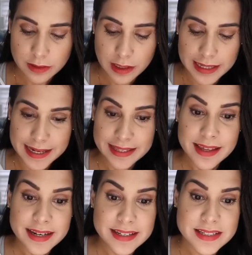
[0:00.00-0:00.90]
I like
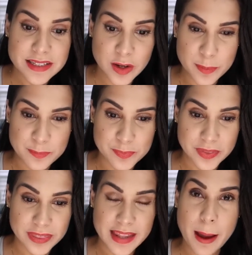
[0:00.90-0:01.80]
that it's
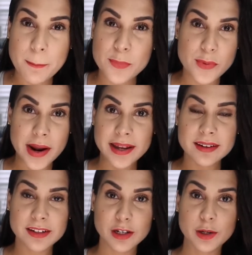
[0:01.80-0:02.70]
that
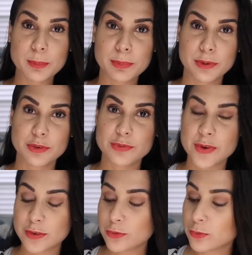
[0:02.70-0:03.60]
bright color,
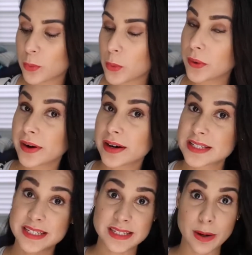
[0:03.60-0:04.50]
perfect for
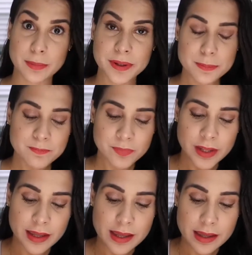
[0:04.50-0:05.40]
summer,
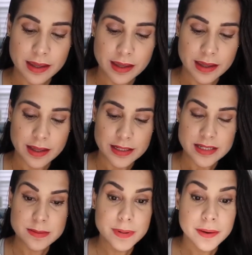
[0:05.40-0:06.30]
and
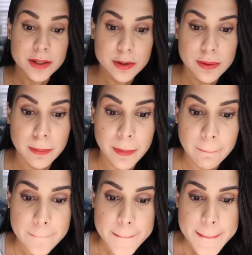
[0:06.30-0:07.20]
it's very
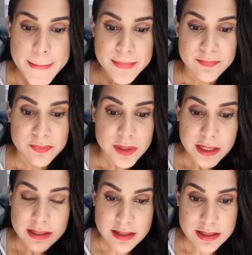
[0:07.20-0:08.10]
creamy.
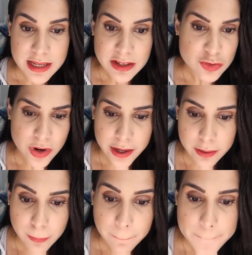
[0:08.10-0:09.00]
It does not dry
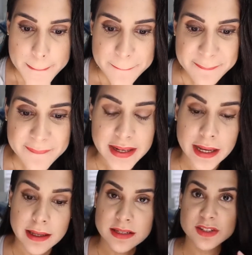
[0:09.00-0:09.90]
up,
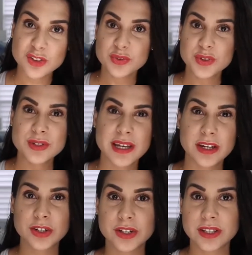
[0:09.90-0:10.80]
like it still feels like
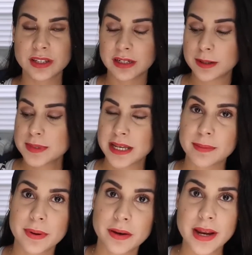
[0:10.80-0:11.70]
good on the lips, like
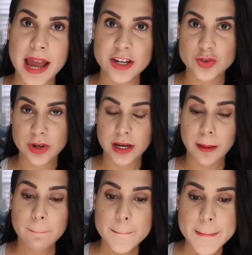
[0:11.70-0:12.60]
very hydrating.